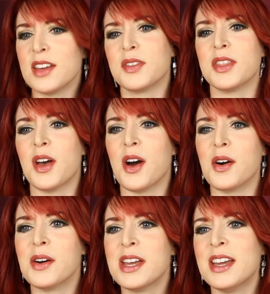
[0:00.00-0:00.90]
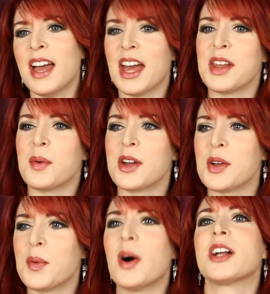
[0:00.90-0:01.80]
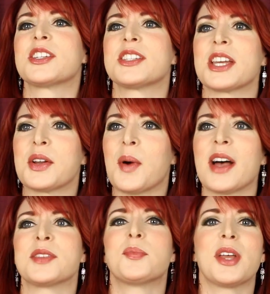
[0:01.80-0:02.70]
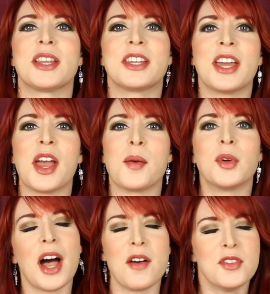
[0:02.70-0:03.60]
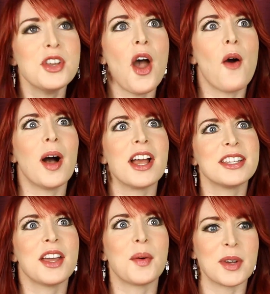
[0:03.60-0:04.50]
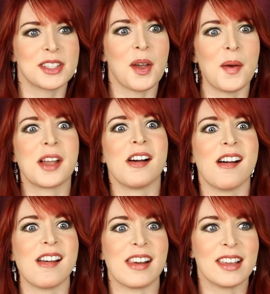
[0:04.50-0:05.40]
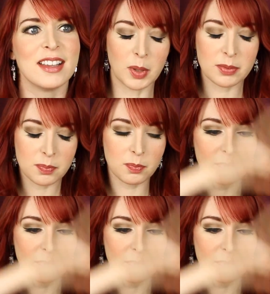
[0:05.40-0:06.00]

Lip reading: even though anyone who watches it who hasn't played the game will have no idea what's going on. But